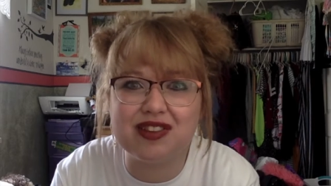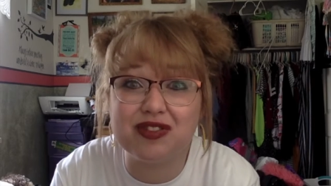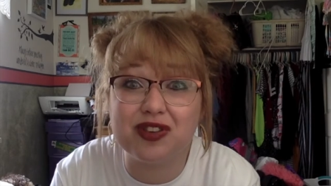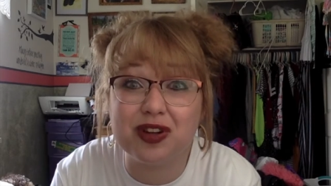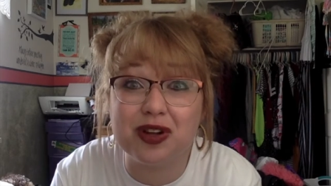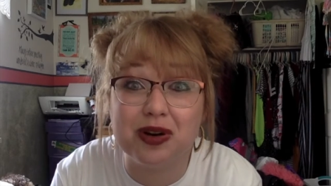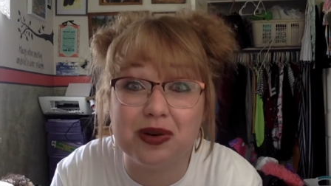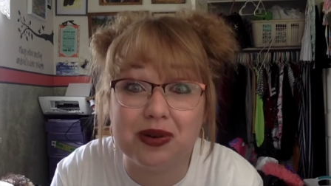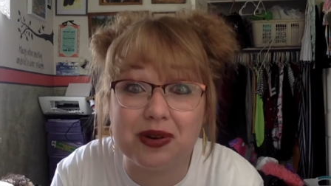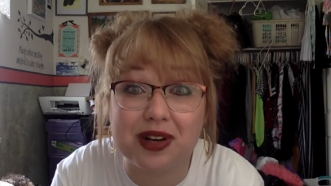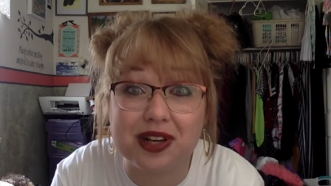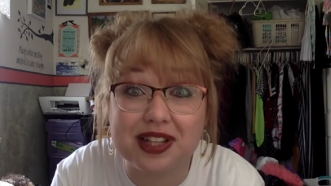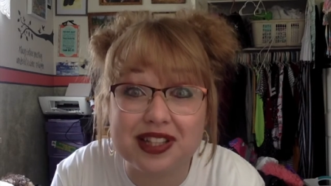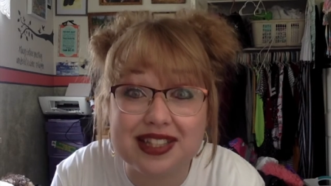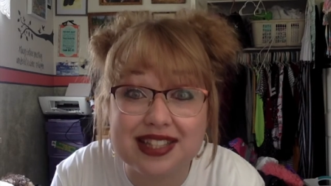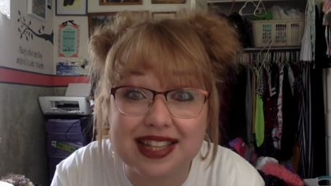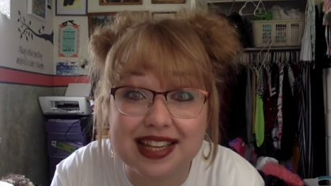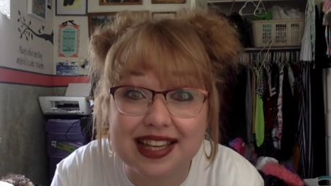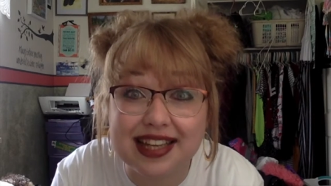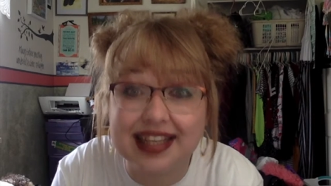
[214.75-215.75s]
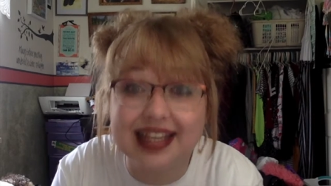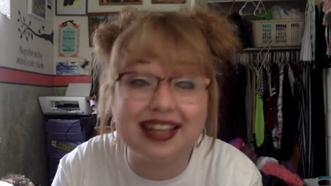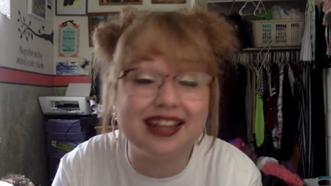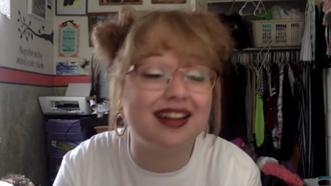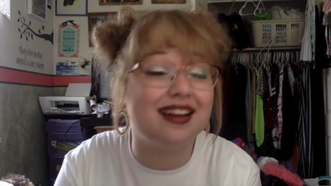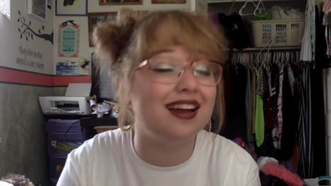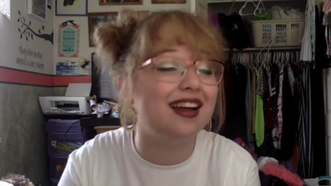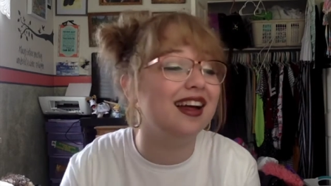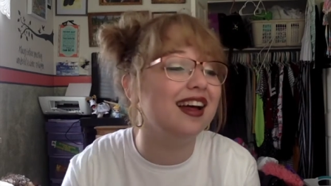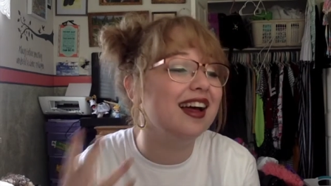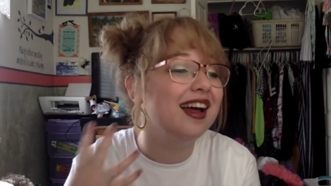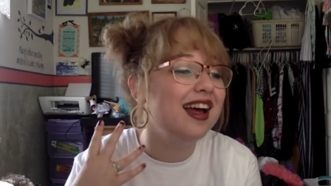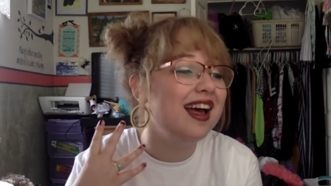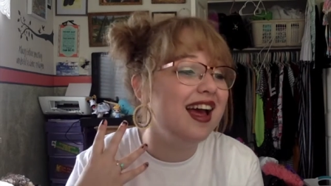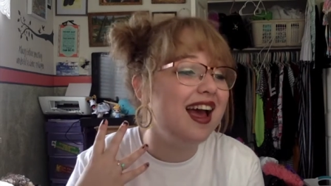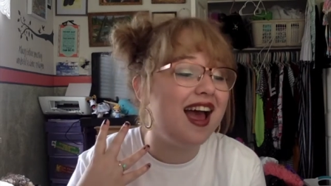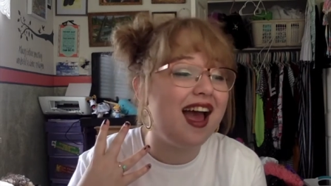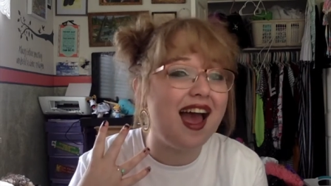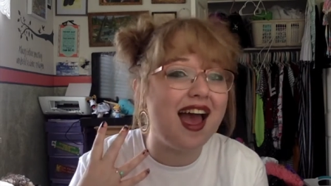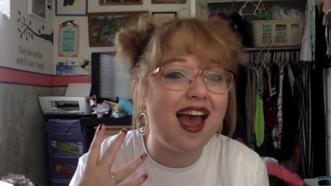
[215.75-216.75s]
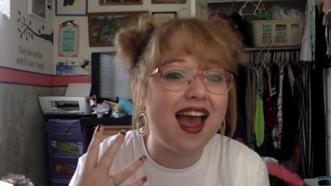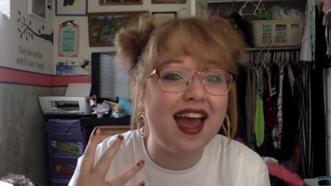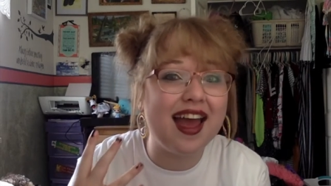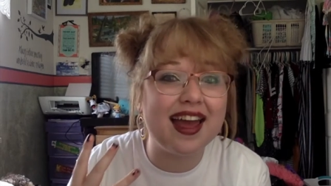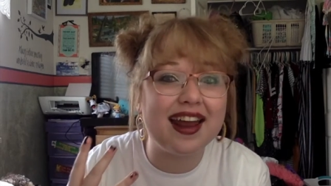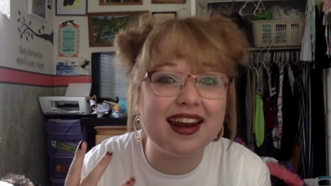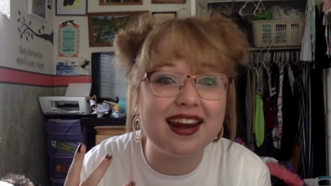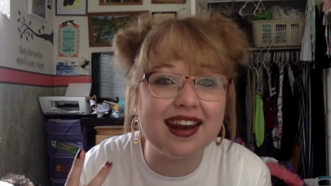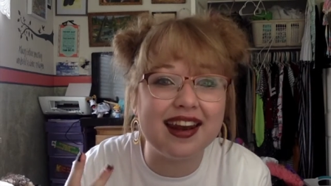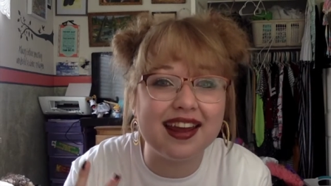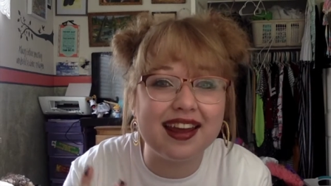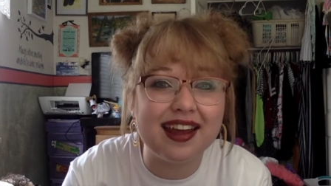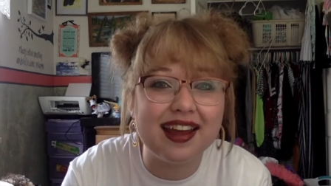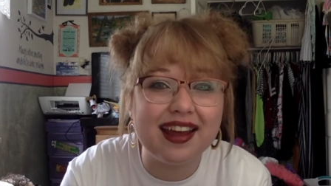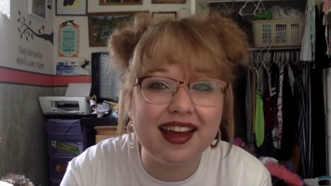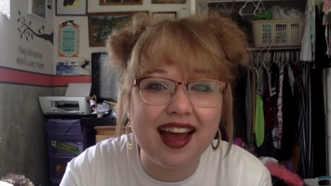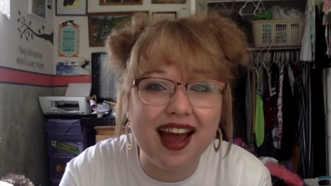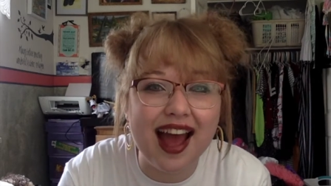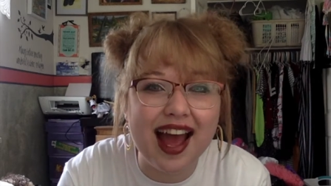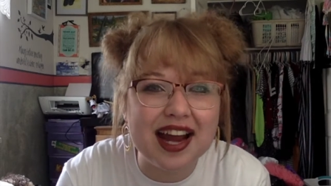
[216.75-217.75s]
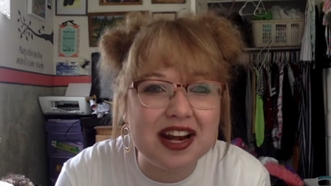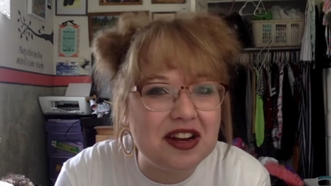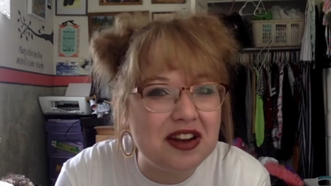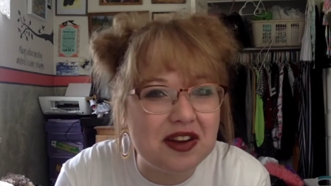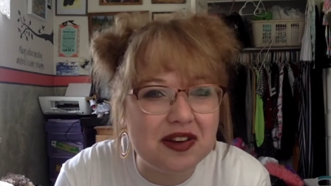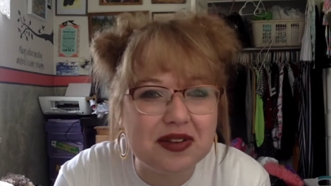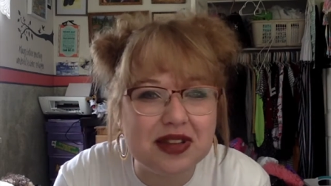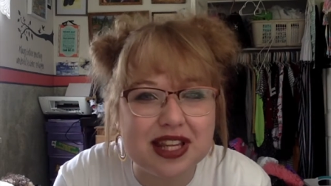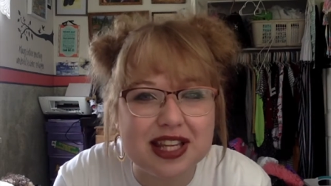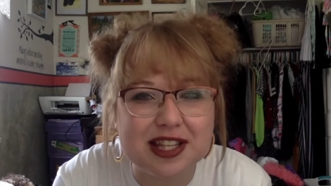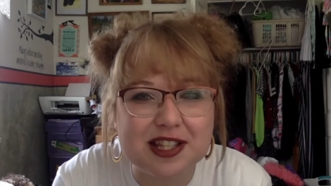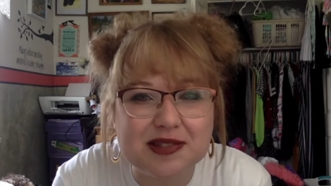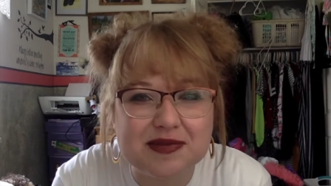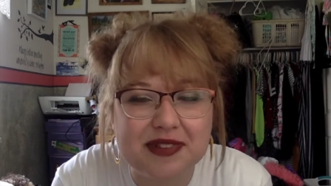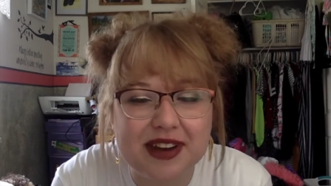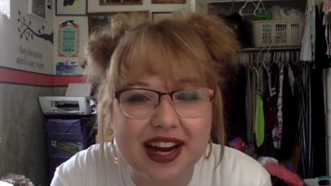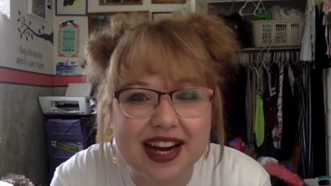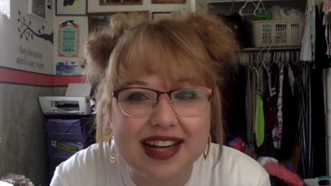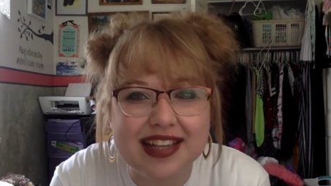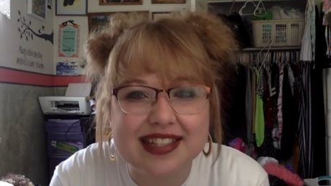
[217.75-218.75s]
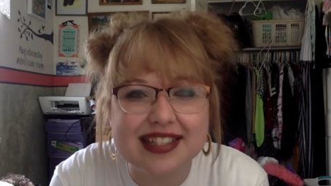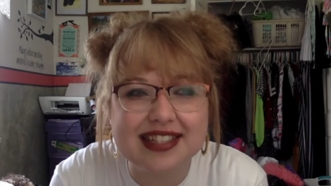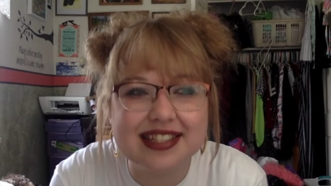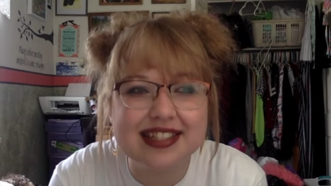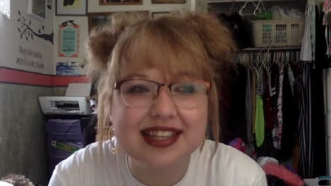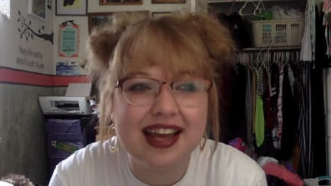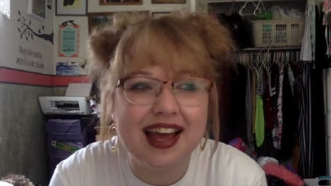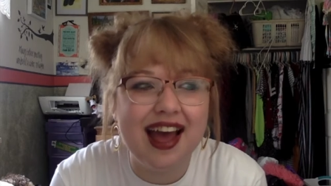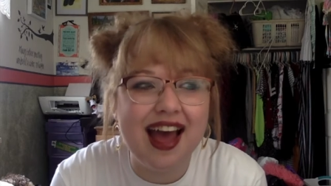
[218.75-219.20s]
for the world to heal. And I know these prayers.